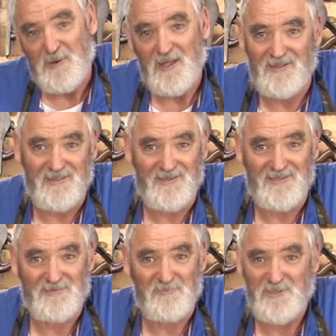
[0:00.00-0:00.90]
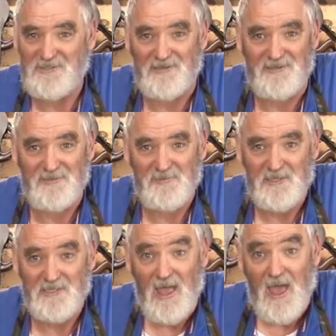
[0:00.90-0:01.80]
to play these musical
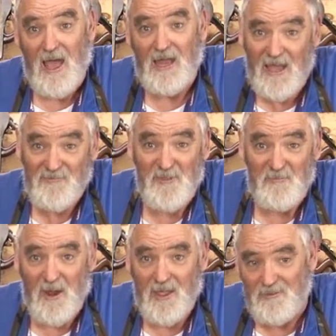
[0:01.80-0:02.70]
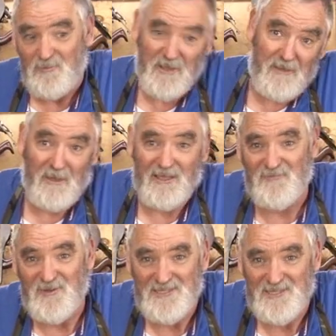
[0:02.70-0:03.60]
instruments. And after the break, we'll get back
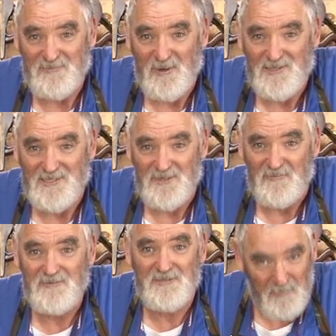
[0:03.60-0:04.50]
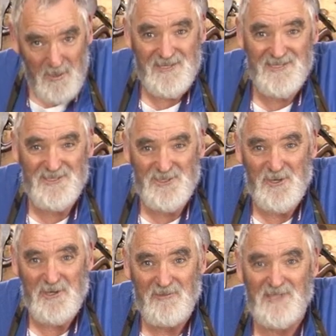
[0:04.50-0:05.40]
and finish these boxes off. So please
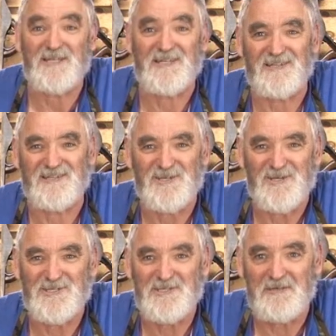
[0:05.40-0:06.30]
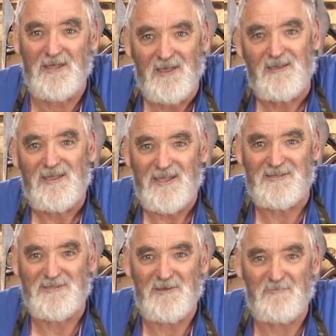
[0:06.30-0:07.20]
enjoy this little excursion
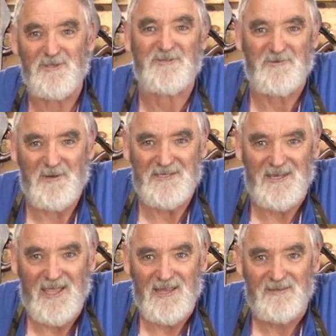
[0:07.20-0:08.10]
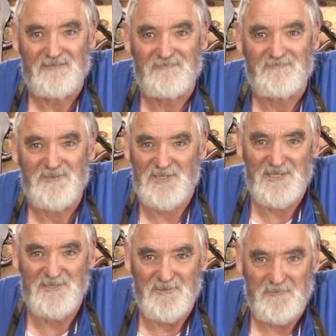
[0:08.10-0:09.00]
into musical wonderland. See
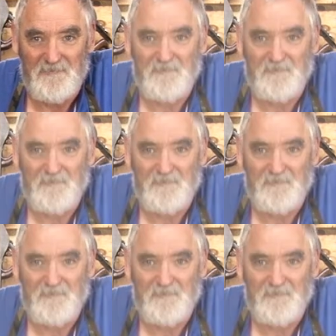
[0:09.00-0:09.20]
you soon.